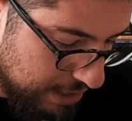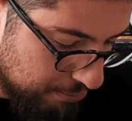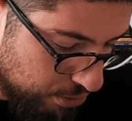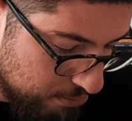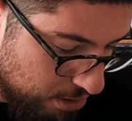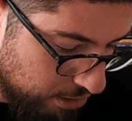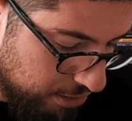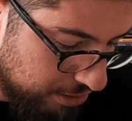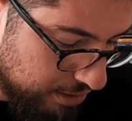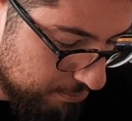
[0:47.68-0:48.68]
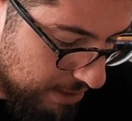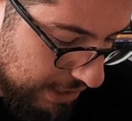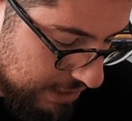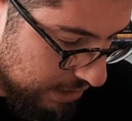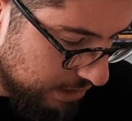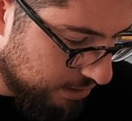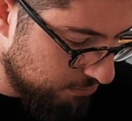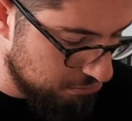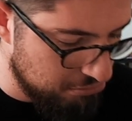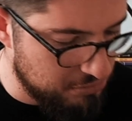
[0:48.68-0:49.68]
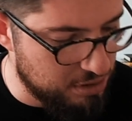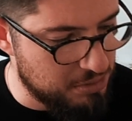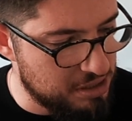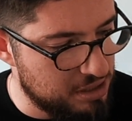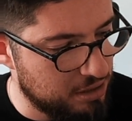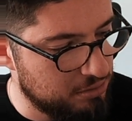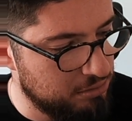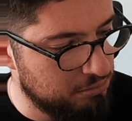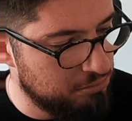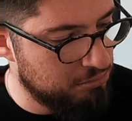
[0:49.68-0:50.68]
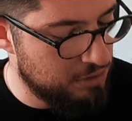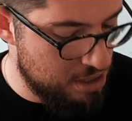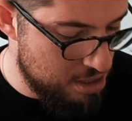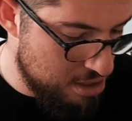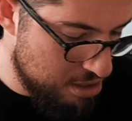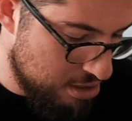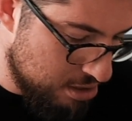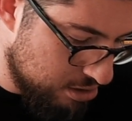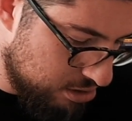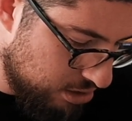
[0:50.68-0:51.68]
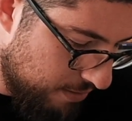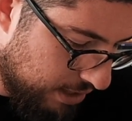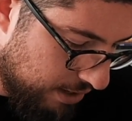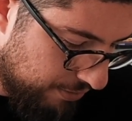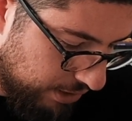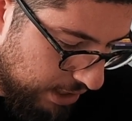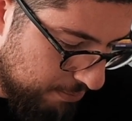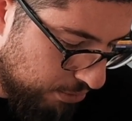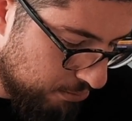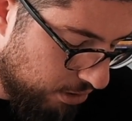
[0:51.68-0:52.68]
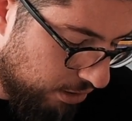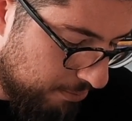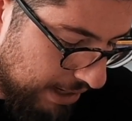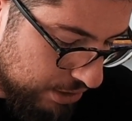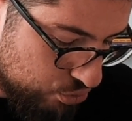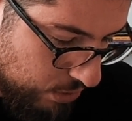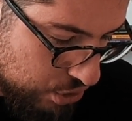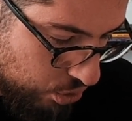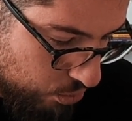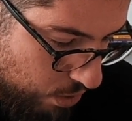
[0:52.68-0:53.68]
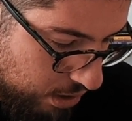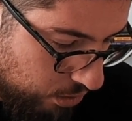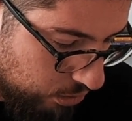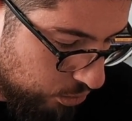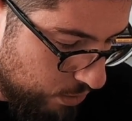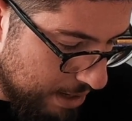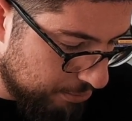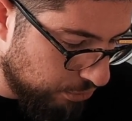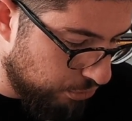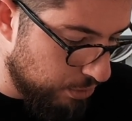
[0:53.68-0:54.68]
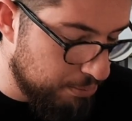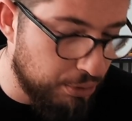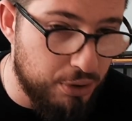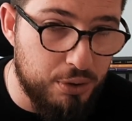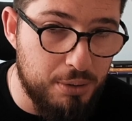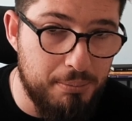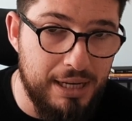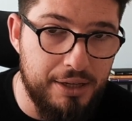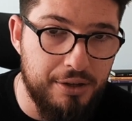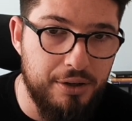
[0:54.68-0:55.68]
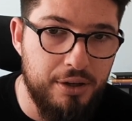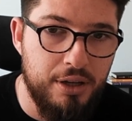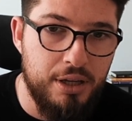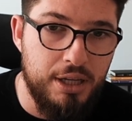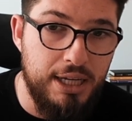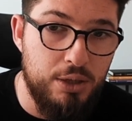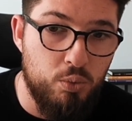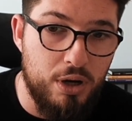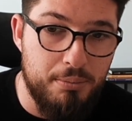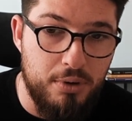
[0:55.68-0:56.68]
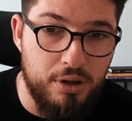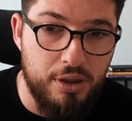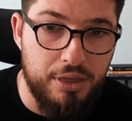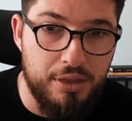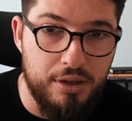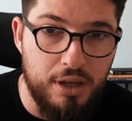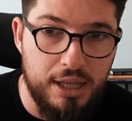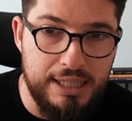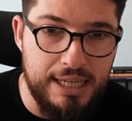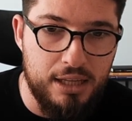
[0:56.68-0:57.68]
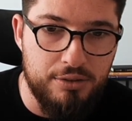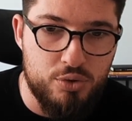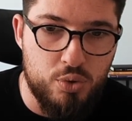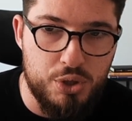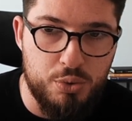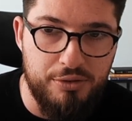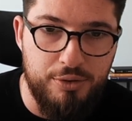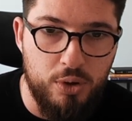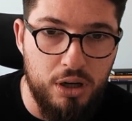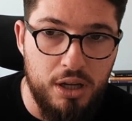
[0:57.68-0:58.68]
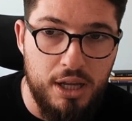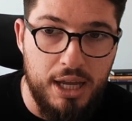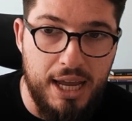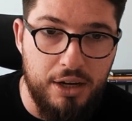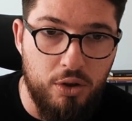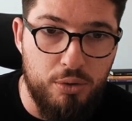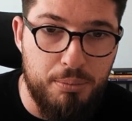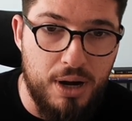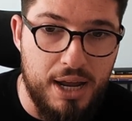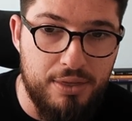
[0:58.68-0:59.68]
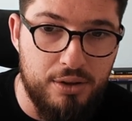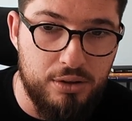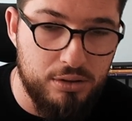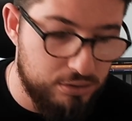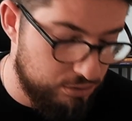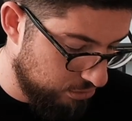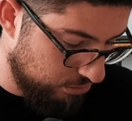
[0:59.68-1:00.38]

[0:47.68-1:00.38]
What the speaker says: per month back in, give me a second, $700K per month back in 2021, all the way up to 3.3 million in 1 month at the end of 2024. Another brand, also